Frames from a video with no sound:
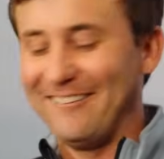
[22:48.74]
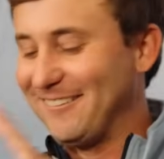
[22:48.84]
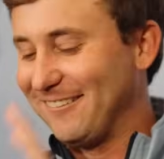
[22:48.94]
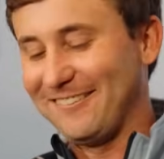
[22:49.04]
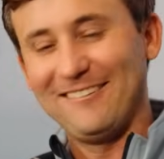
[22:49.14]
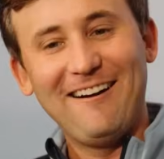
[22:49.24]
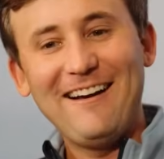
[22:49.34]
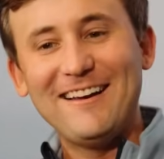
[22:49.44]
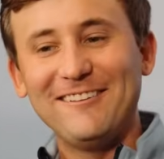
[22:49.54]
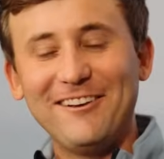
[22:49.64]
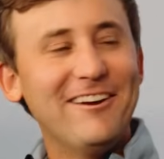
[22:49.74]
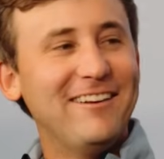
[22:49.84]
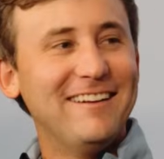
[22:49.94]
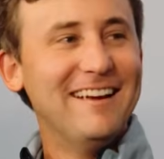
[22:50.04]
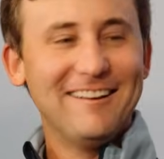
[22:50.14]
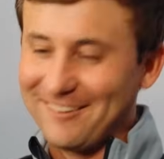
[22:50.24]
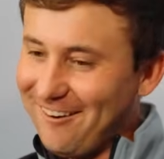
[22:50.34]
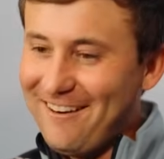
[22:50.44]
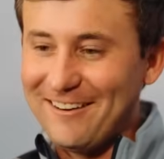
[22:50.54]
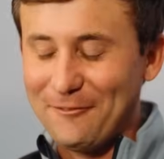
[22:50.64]
know, just all right, you're good. It's like
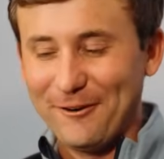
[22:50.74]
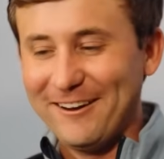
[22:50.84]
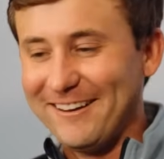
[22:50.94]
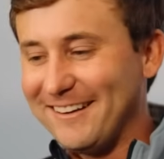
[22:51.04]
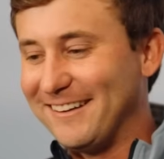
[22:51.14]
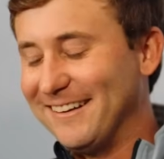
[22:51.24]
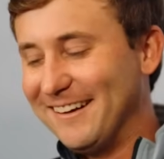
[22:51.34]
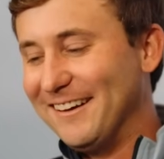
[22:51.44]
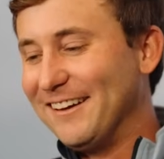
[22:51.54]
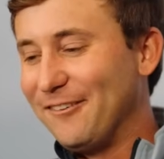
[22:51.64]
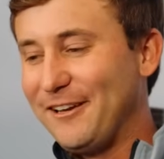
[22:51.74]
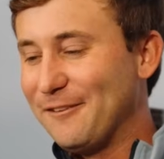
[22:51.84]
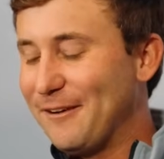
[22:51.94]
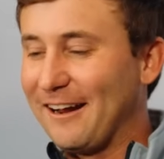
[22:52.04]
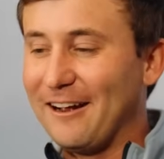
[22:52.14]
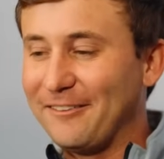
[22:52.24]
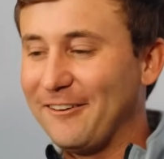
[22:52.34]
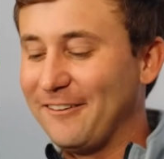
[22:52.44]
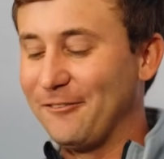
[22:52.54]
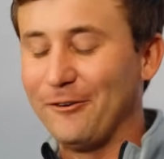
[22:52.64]
all right, and we're good, and we get back out
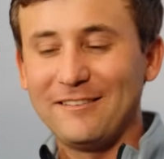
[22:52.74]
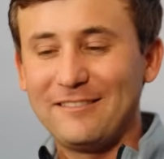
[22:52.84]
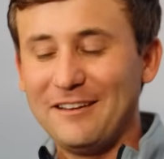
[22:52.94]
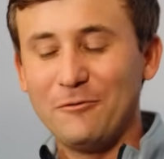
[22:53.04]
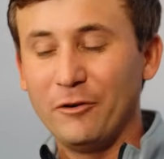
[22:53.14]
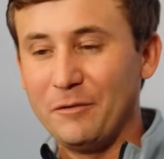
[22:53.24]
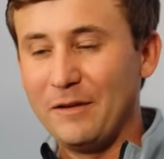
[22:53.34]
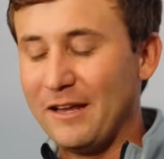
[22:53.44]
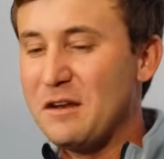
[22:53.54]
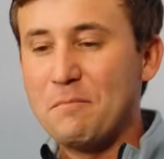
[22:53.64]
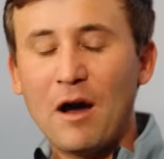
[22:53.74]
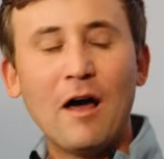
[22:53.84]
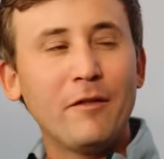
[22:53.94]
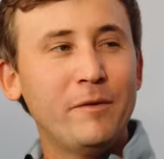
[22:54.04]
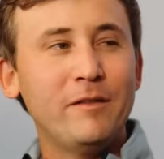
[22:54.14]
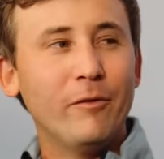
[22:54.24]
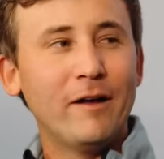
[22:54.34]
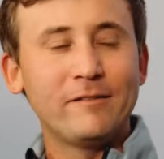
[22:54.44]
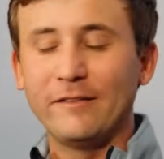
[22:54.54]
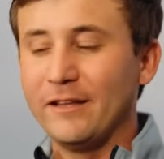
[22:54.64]
there, and the wrist didn't really, it didn't bother me the
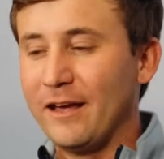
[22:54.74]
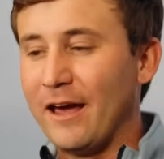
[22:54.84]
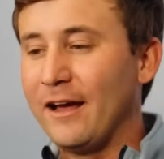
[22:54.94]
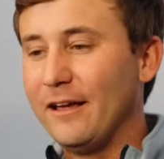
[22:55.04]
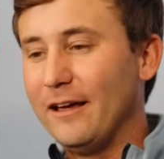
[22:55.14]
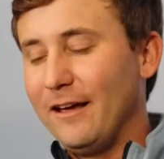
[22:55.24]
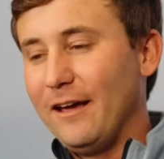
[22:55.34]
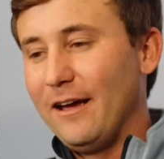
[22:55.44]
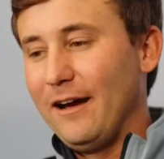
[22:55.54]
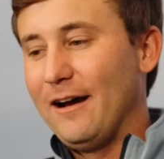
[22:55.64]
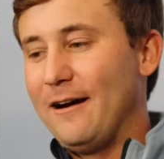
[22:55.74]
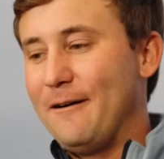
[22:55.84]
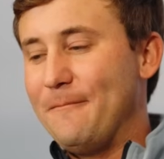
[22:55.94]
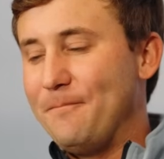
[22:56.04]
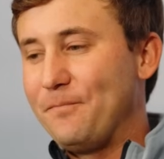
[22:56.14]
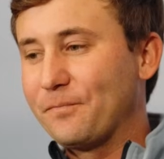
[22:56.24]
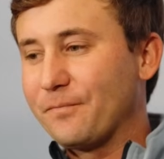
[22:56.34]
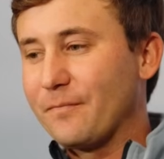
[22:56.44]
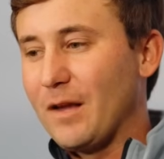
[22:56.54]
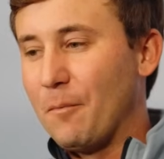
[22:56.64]
rest of the day, um,
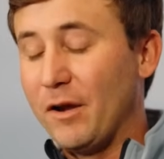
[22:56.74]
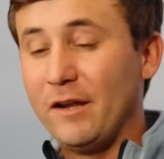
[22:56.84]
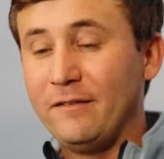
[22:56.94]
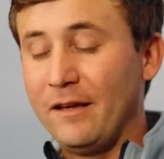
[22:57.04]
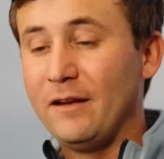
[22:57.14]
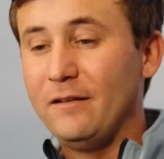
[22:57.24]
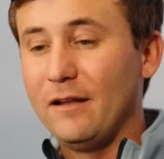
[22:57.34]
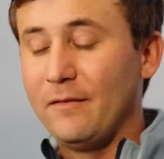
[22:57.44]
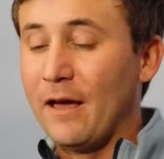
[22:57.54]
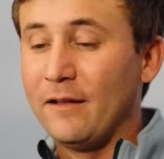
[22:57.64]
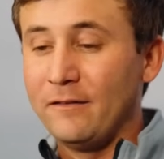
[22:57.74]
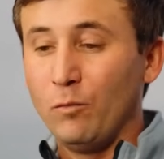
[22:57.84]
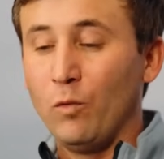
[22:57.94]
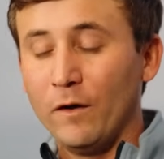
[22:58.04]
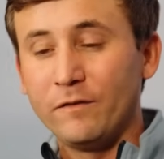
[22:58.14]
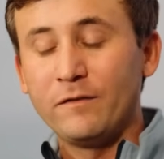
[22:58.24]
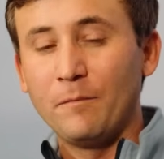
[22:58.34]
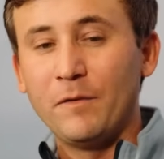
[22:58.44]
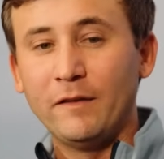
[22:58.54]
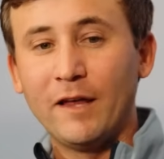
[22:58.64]
but it did. That was
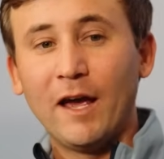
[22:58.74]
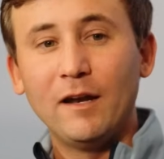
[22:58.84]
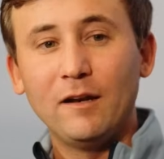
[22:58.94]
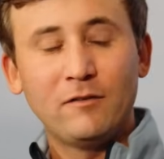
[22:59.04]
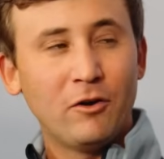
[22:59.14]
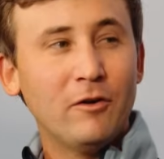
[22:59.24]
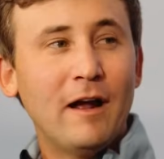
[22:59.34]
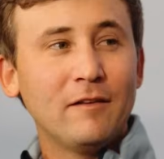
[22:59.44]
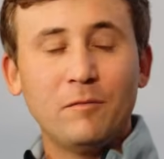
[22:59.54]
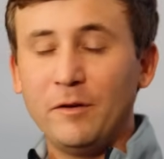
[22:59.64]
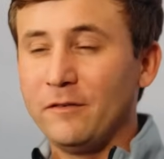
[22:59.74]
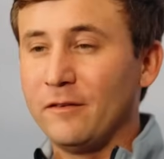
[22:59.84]
something that turned out to be